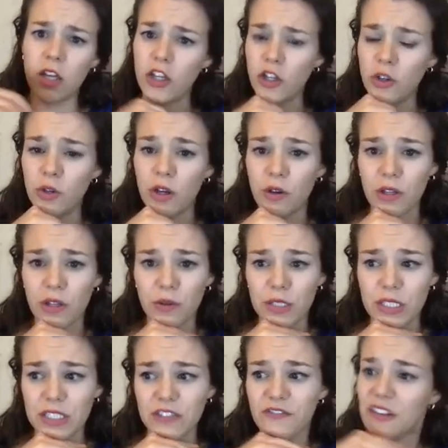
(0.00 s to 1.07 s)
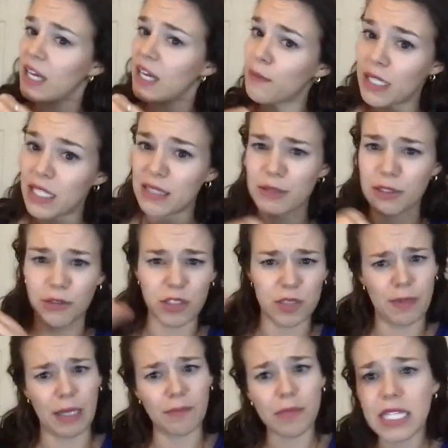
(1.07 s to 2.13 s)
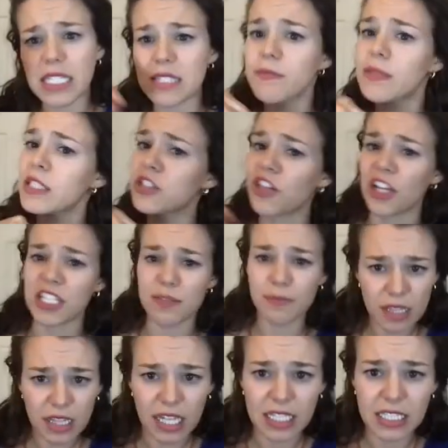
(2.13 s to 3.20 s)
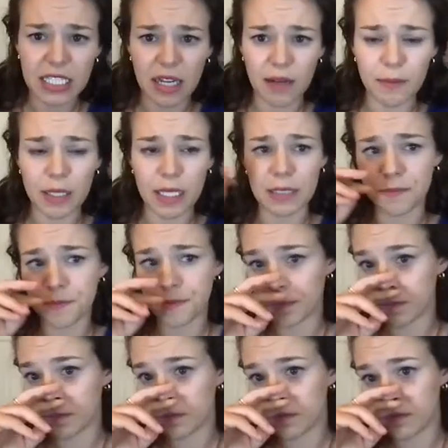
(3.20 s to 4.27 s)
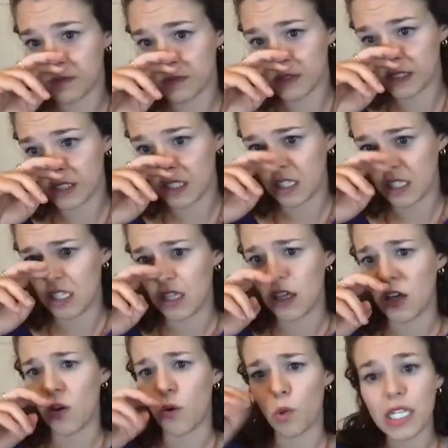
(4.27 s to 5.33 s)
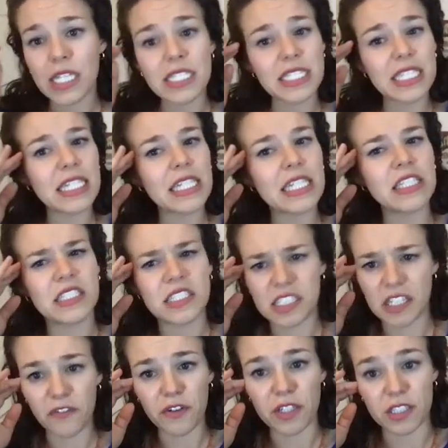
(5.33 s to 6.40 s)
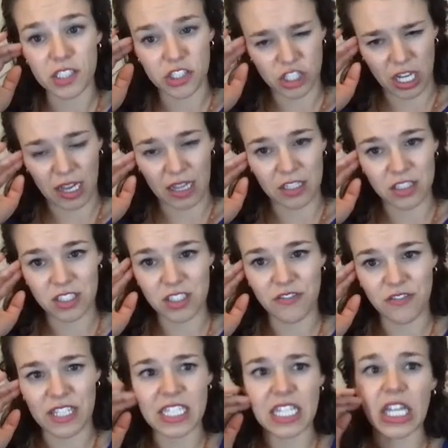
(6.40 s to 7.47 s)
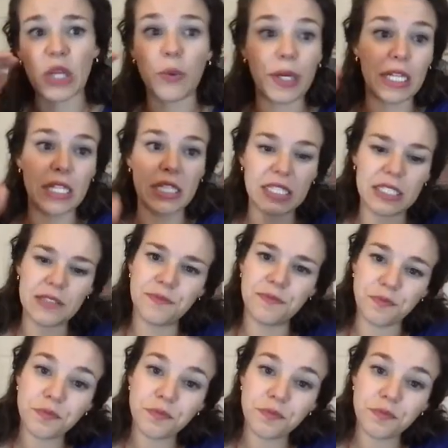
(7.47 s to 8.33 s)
You know, there was famine, there was bad placement, John Smith had to come in. We're going to see different challenges facing New England.